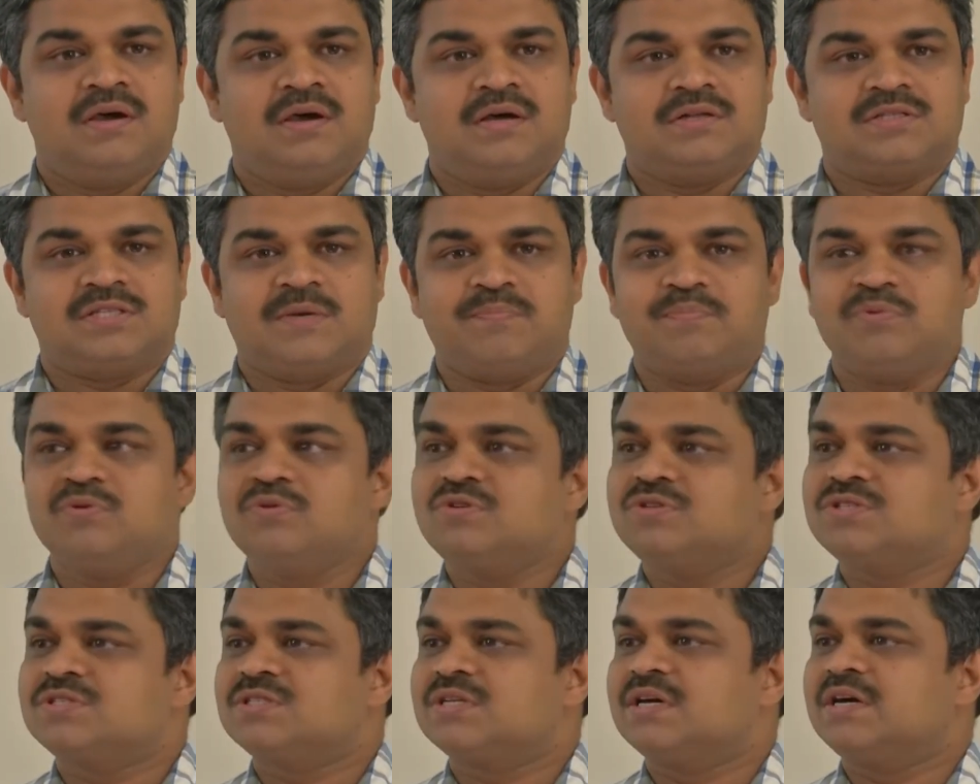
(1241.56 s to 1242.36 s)

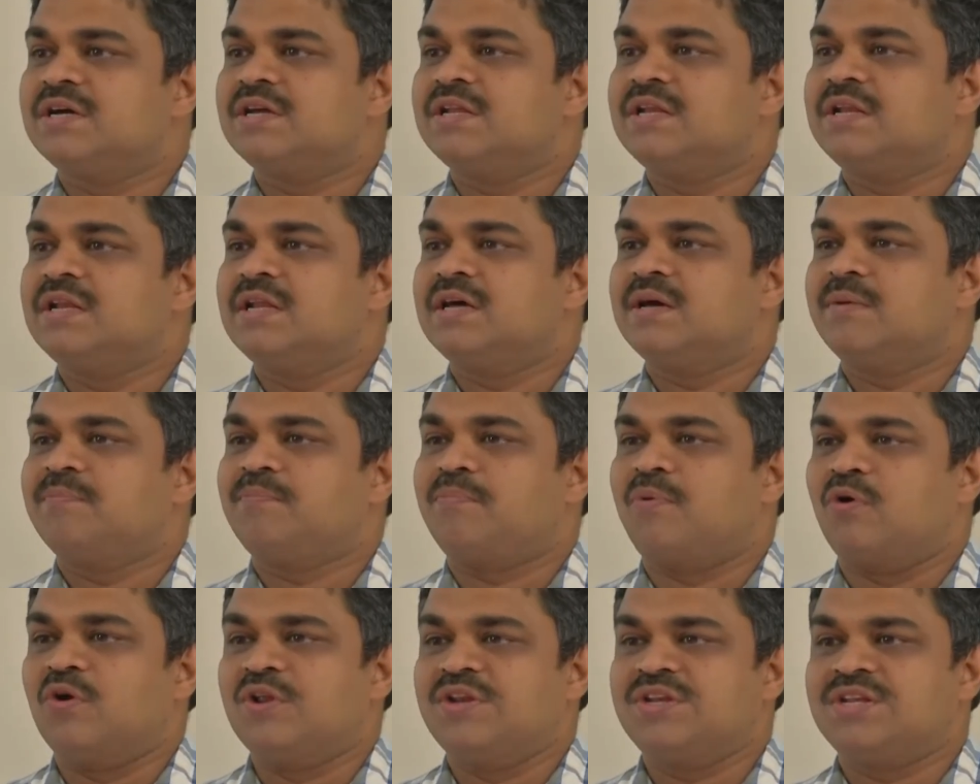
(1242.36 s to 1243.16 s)
suppose in a
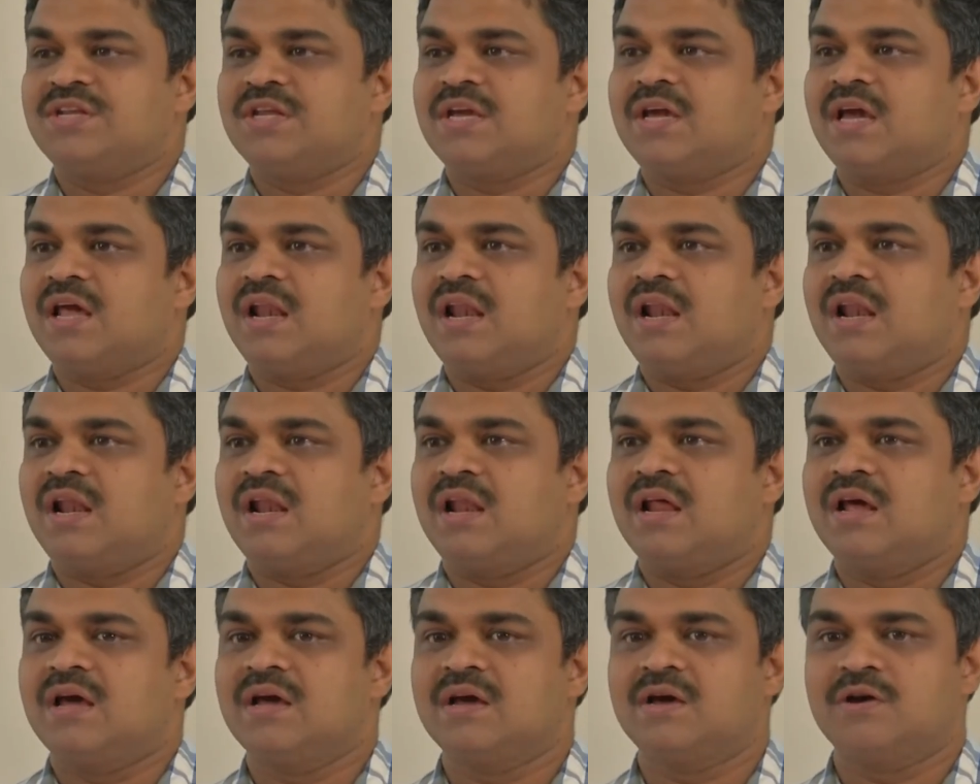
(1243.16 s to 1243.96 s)

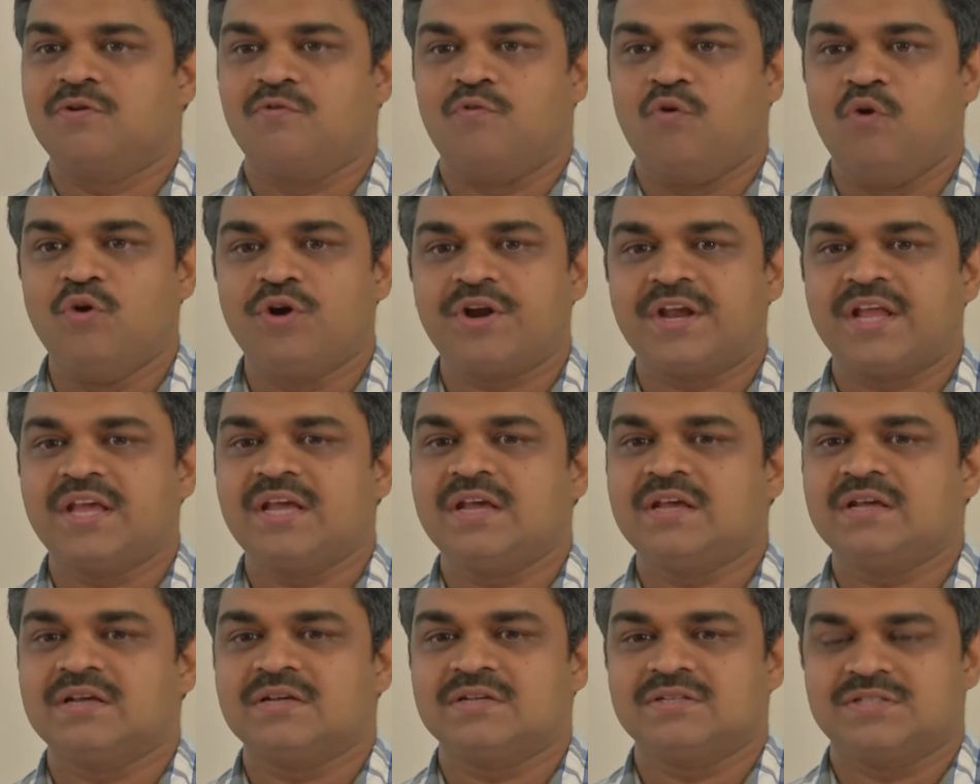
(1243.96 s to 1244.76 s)
political
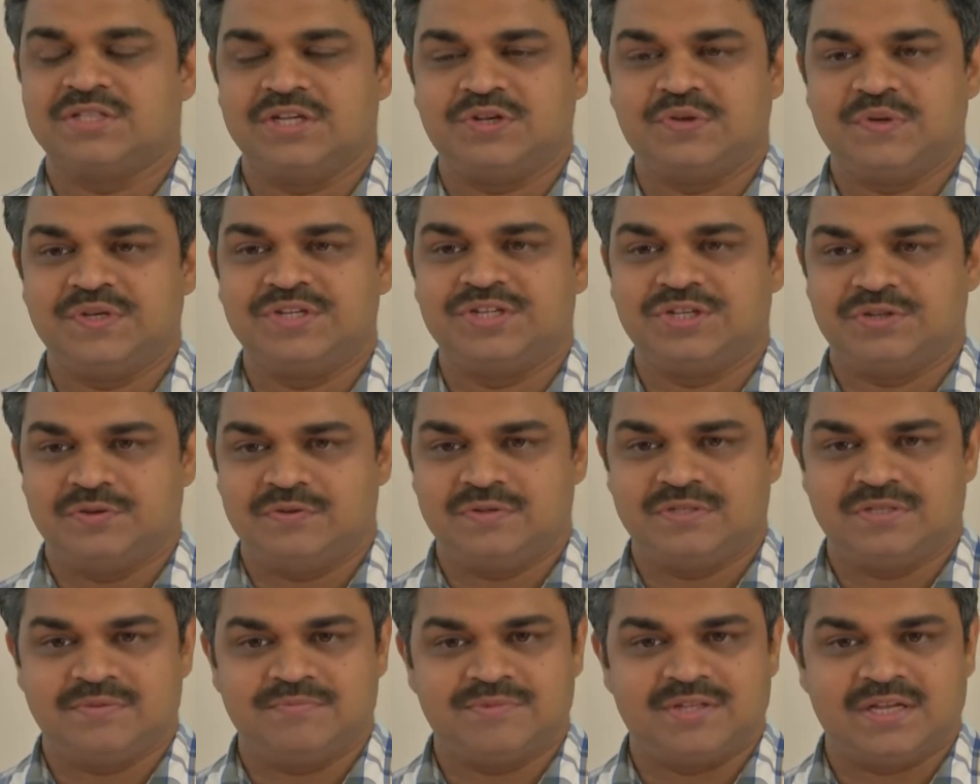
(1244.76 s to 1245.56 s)
voting situation
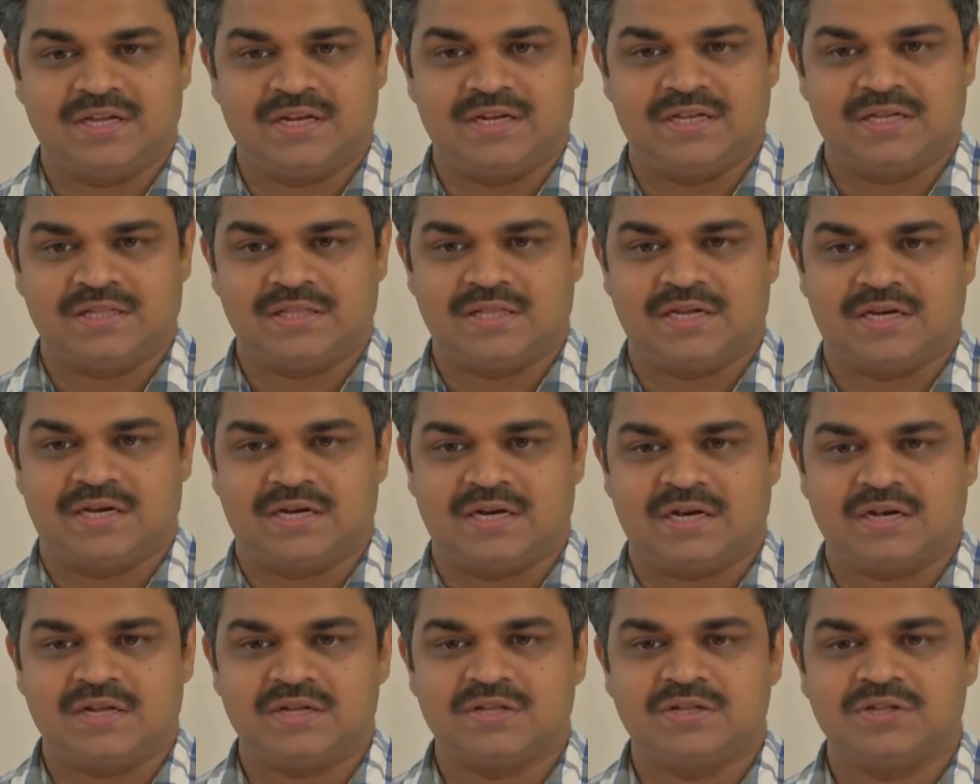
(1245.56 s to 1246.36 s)
or something like
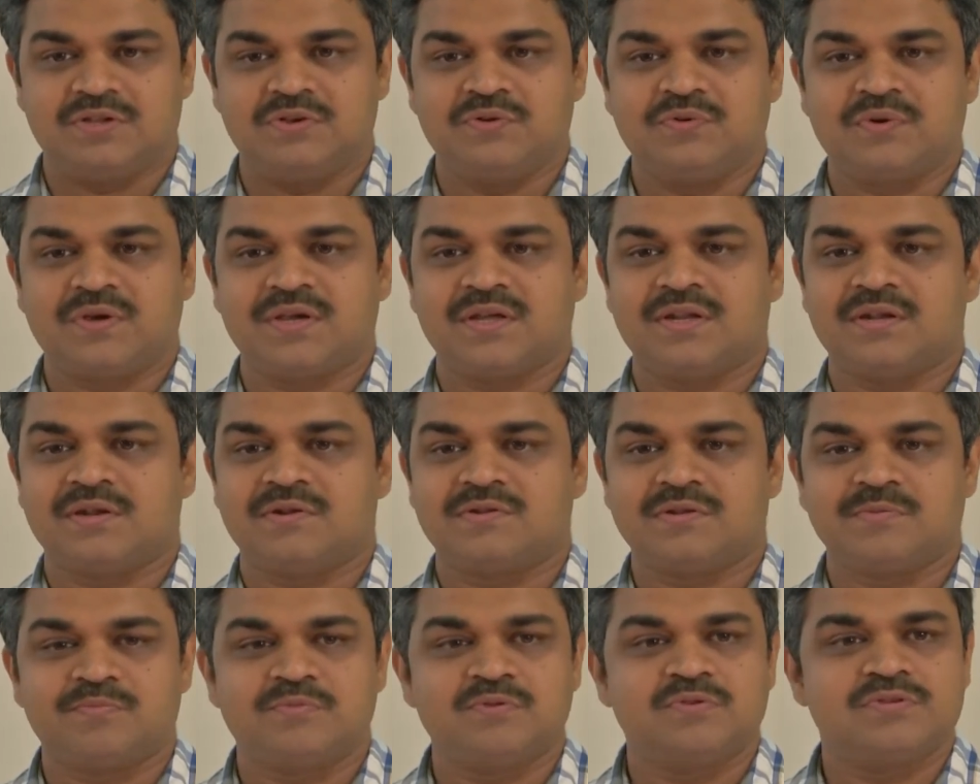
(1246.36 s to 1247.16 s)
that, you can
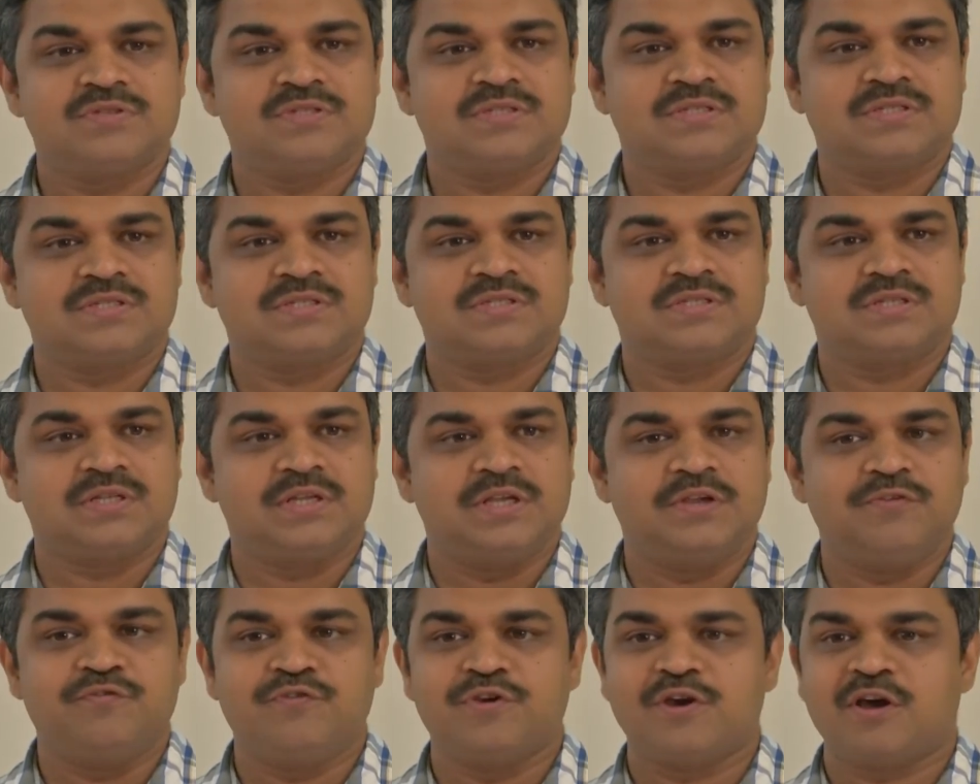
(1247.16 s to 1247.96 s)
suppose
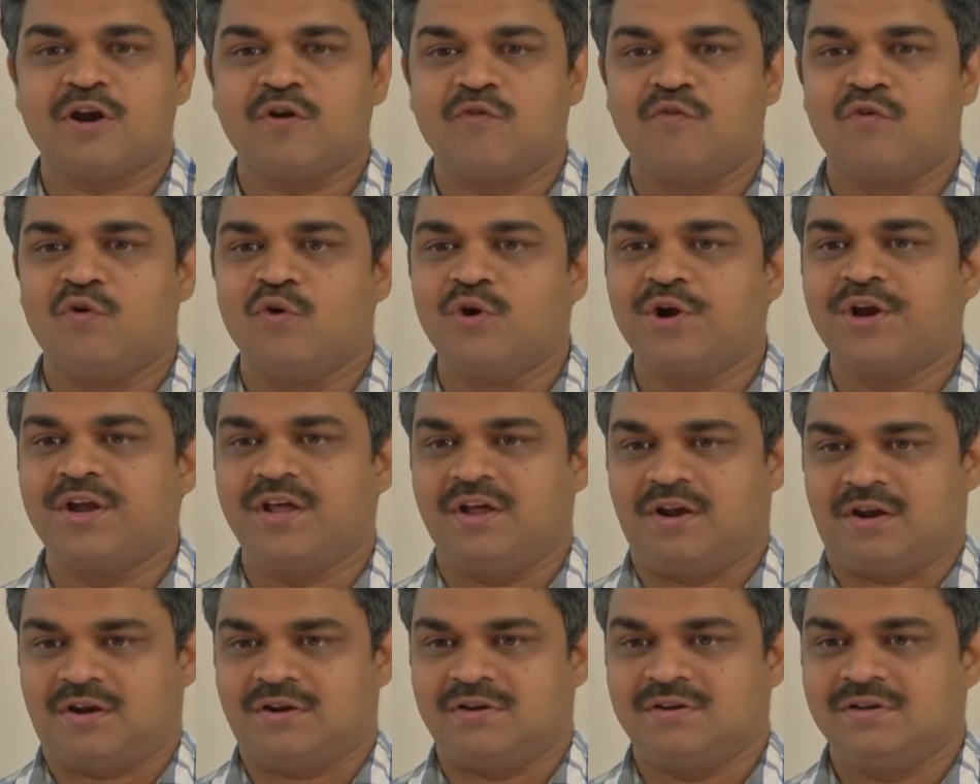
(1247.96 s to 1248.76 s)
if you are a
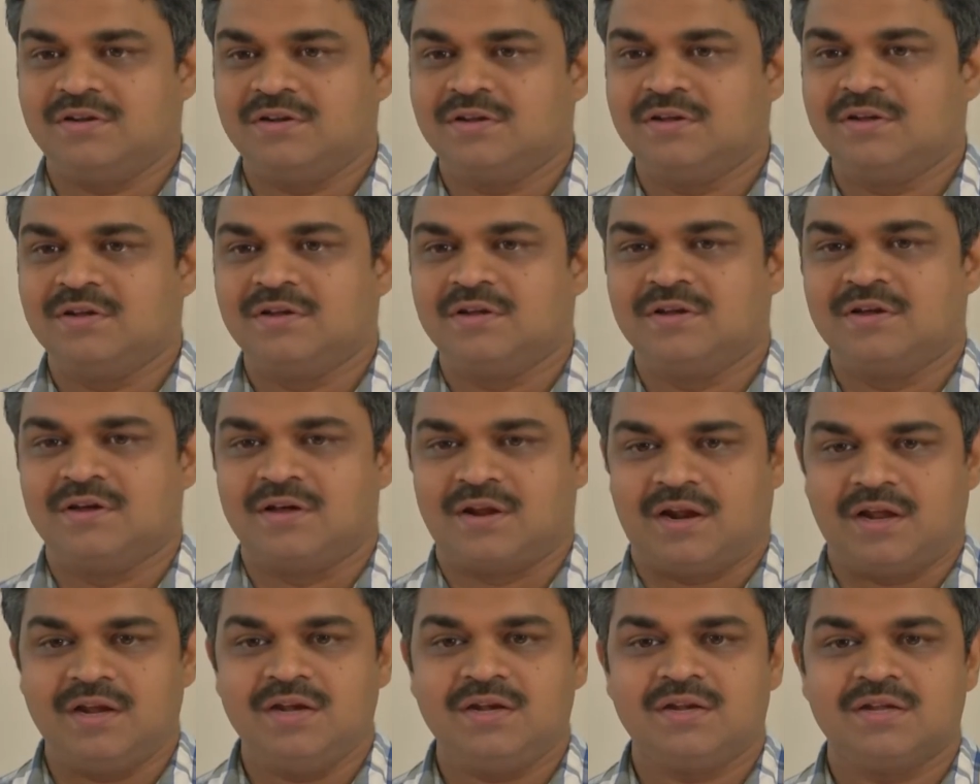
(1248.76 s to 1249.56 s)
voter,
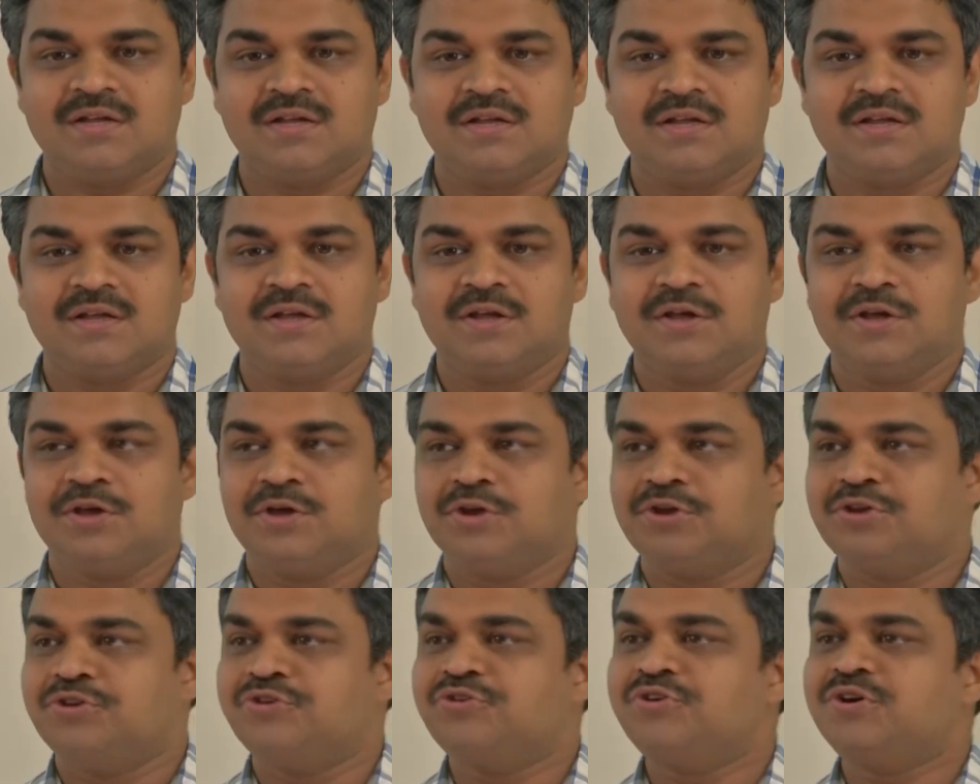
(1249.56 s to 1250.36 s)
right,
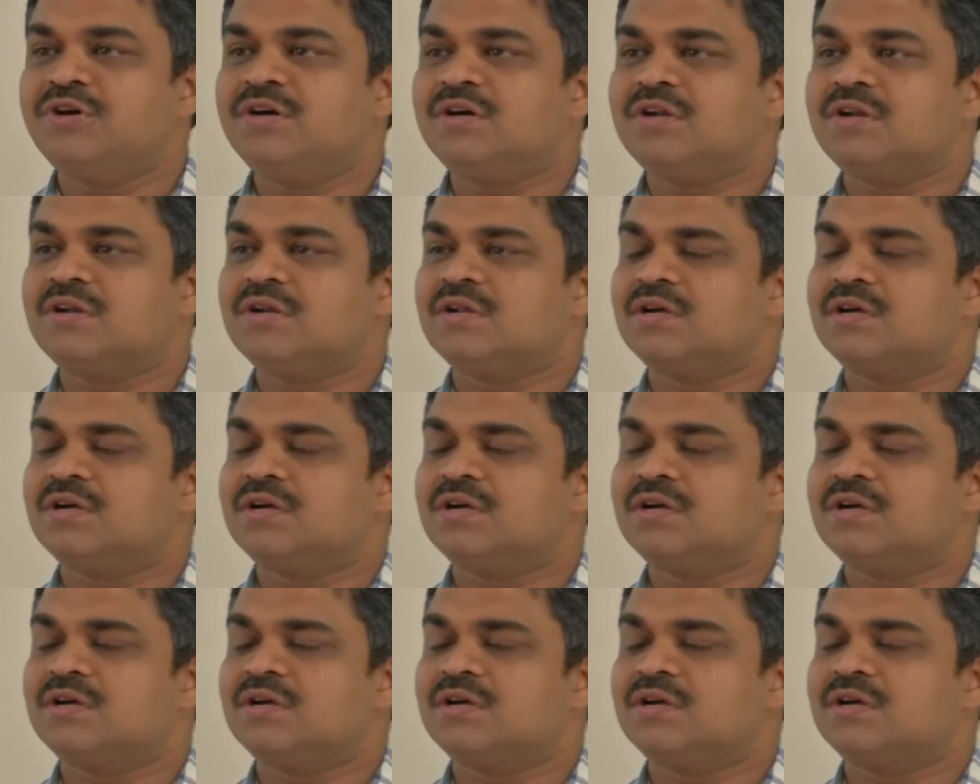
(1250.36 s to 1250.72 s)
your